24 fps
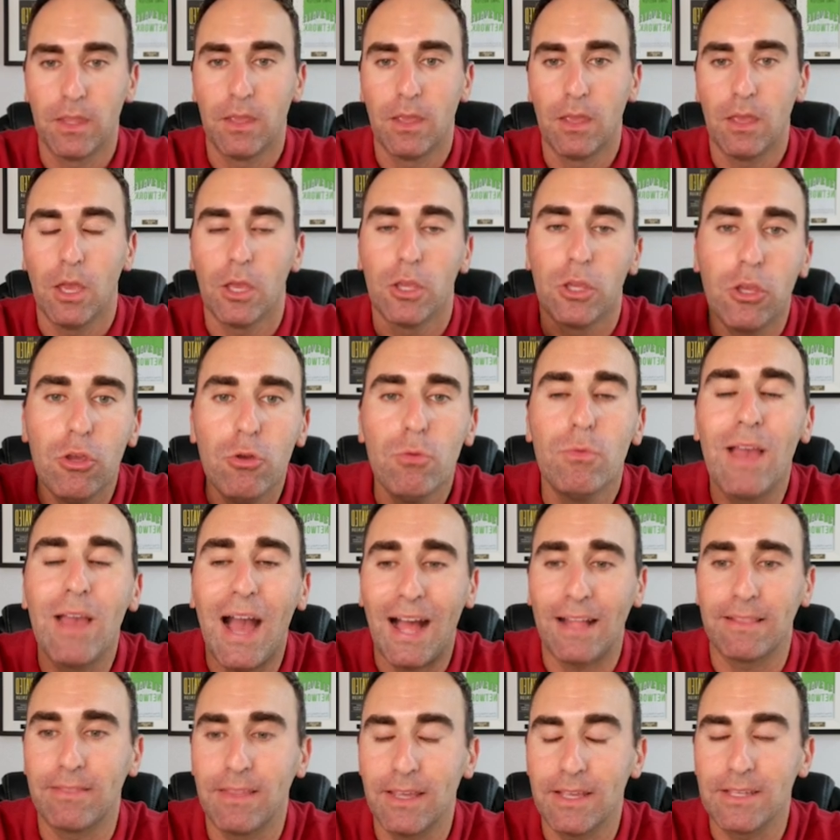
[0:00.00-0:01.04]
You got
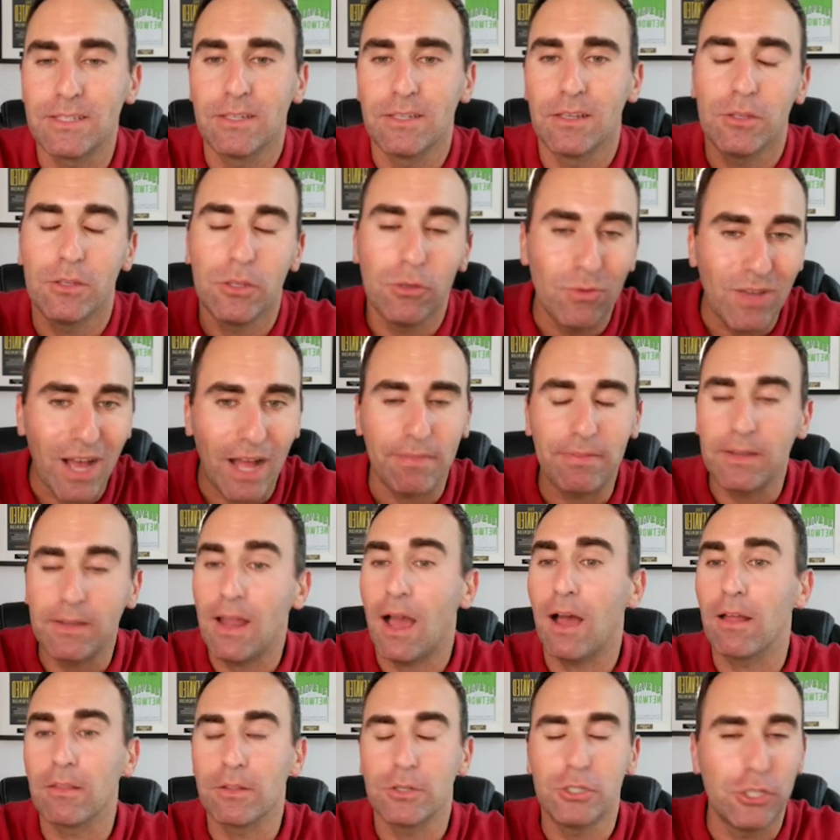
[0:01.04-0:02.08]
this. You got the
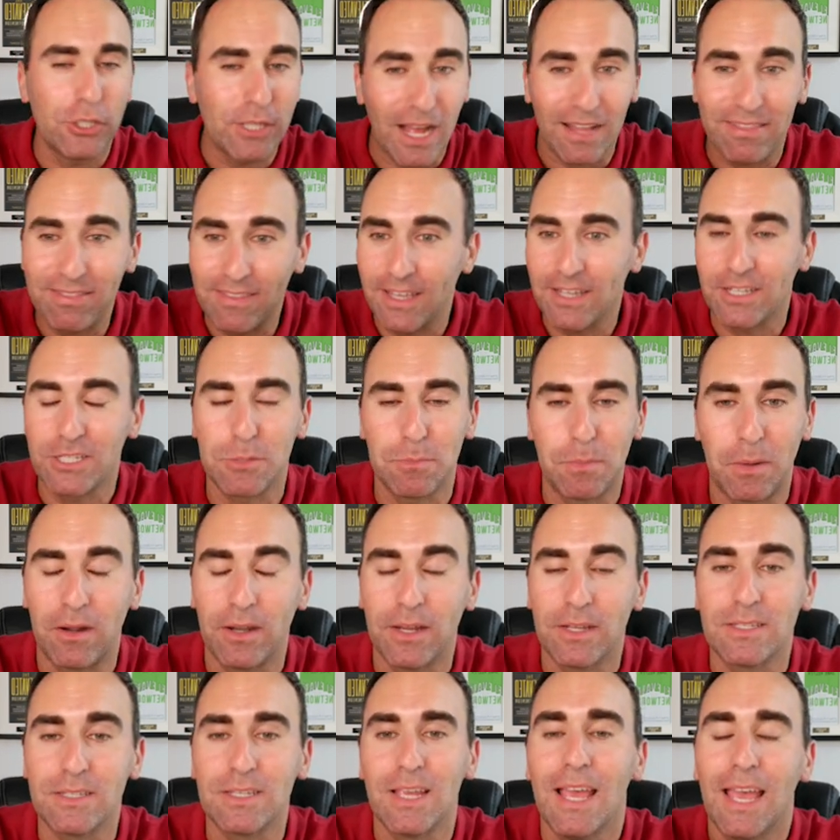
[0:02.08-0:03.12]
knowledge. You got the
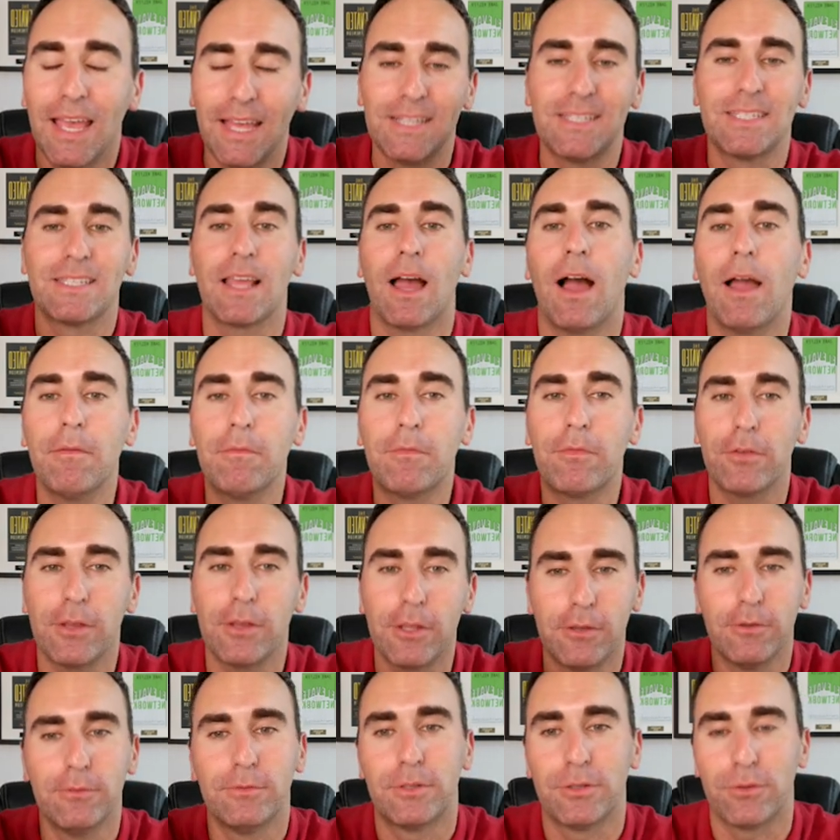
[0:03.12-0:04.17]
experience. It's time for you
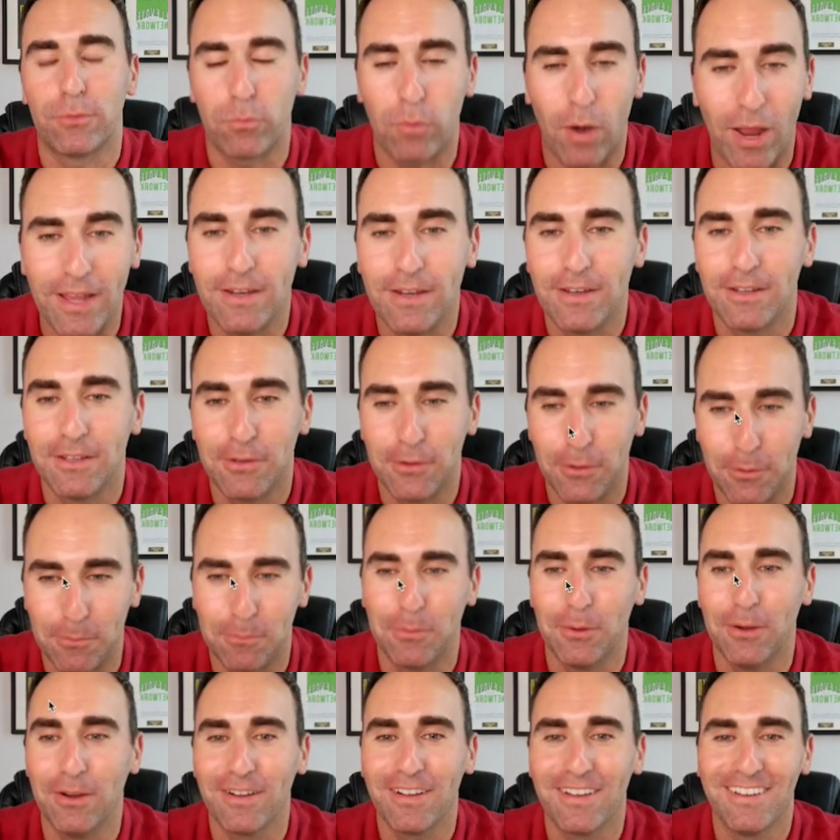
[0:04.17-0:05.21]
to write your
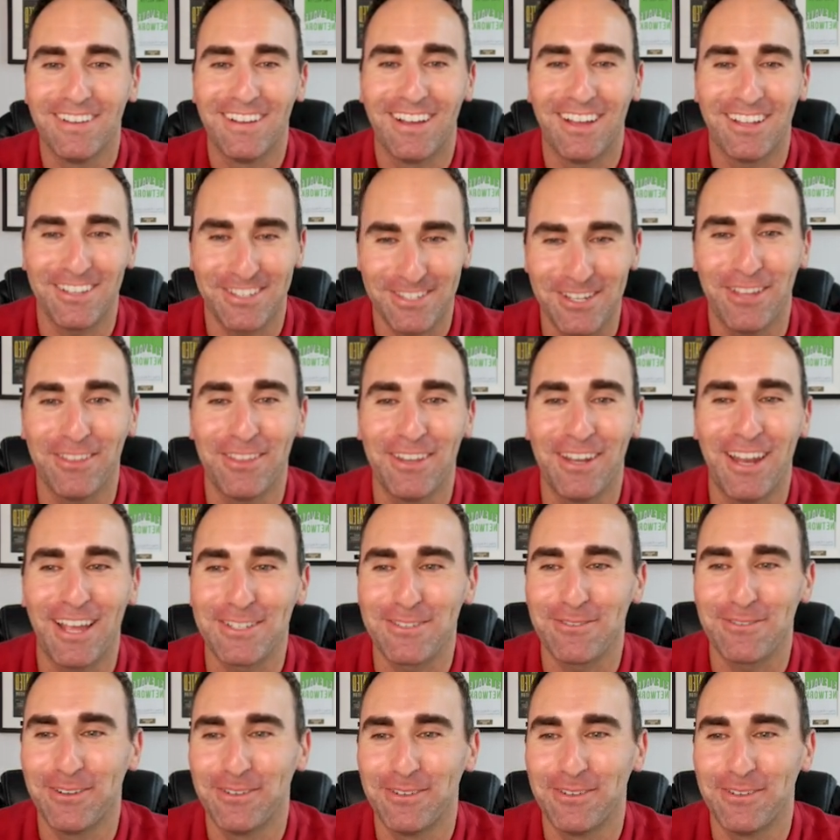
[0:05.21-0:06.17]
book. I'll see you on the next one.